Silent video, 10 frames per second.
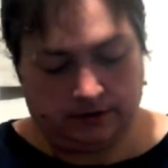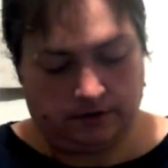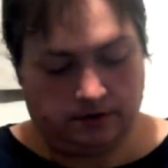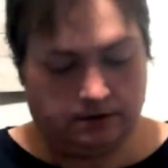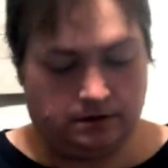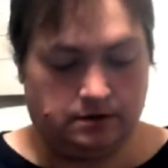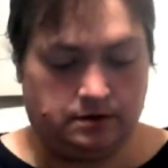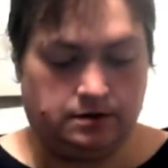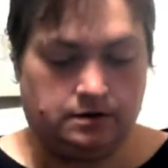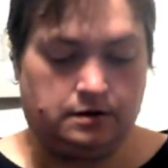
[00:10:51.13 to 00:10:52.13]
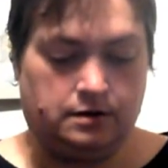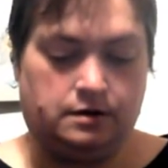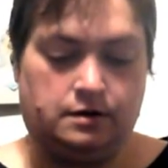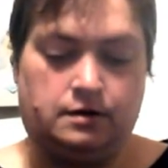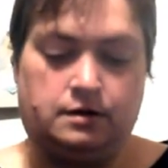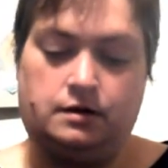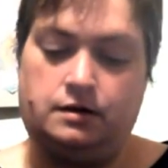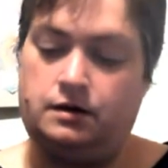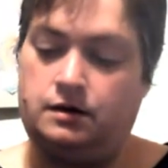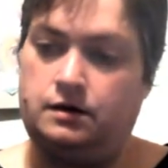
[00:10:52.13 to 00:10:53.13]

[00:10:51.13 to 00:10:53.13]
(no one is talking)